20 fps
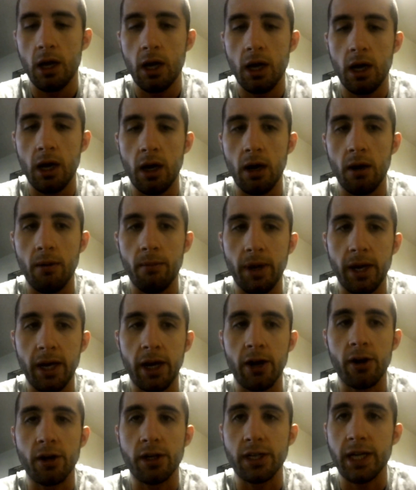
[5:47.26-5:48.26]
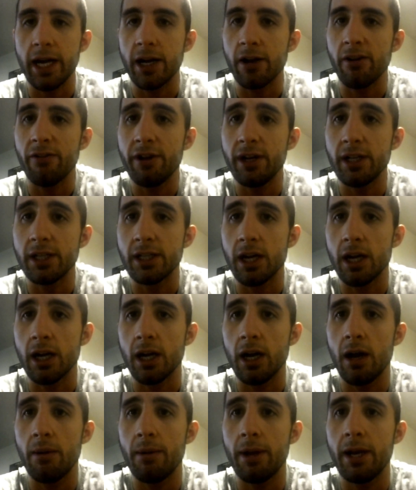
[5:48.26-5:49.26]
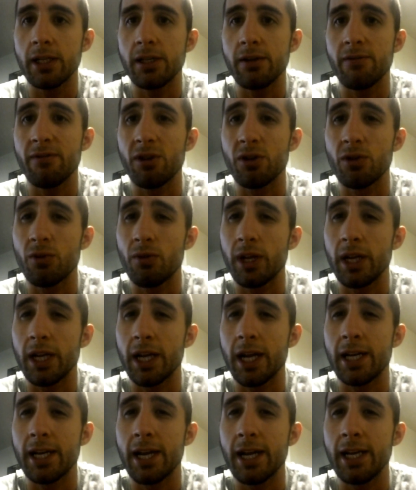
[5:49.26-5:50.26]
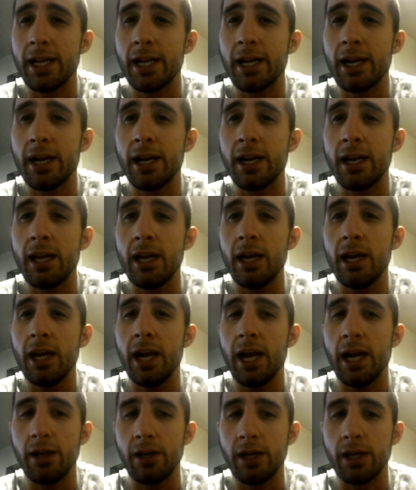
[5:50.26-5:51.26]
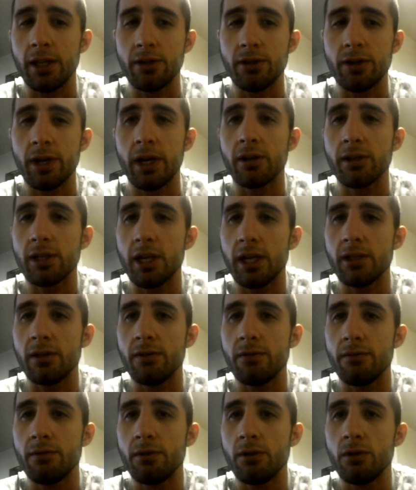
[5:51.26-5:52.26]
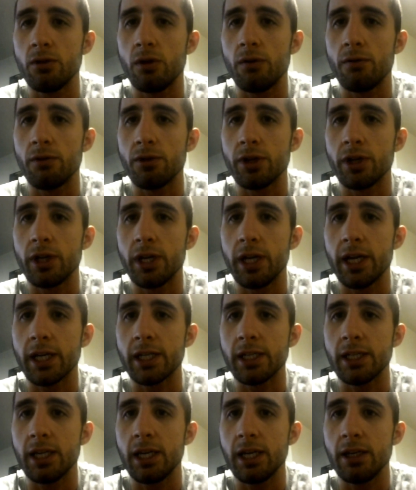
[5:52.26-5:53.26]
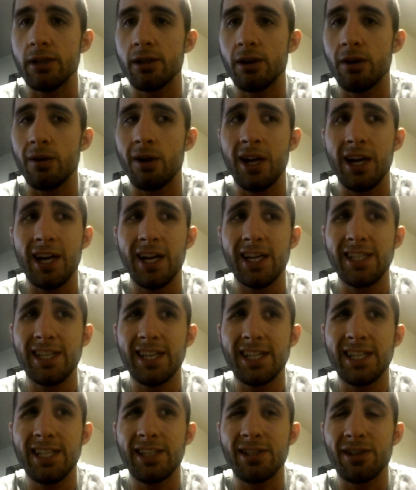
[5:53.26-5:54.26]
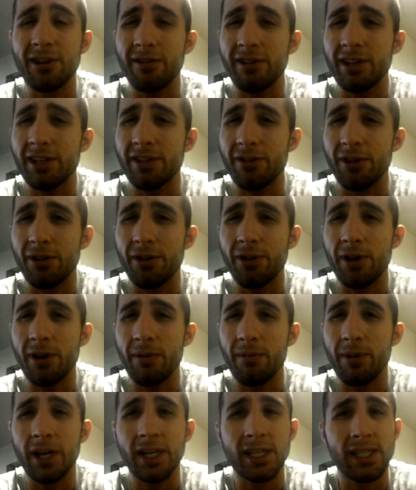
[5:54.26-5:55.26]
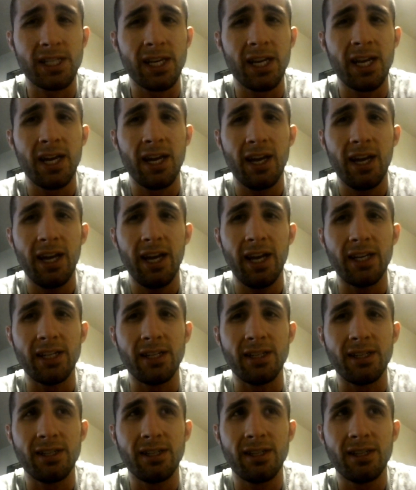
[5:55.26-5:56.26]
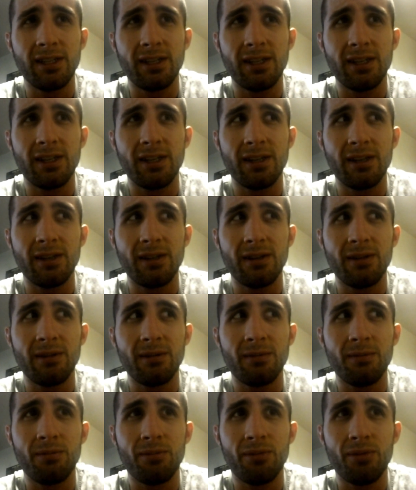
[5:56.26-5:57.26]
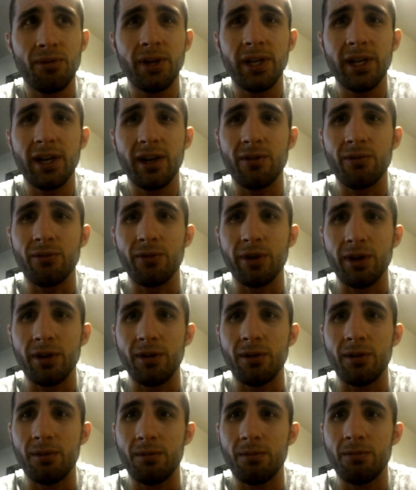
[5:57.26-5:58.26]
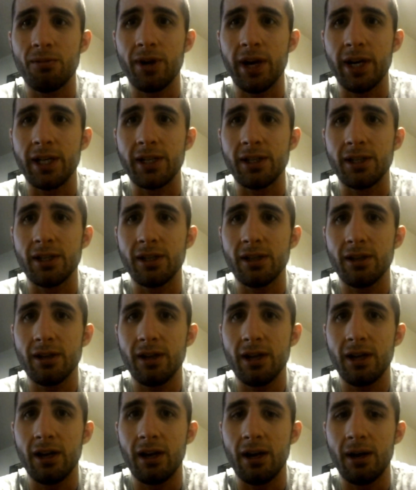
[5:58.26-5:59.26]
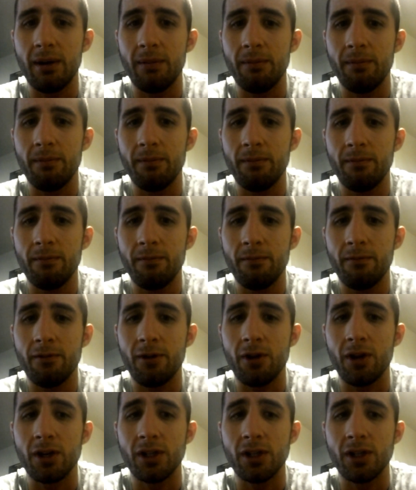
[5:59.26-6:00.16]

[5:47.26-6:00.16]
And I heard TigerFitness.com has it for $29.99, and you get the trial size of Novogen XT. So 60 servings for $30 is pretty unreal price for a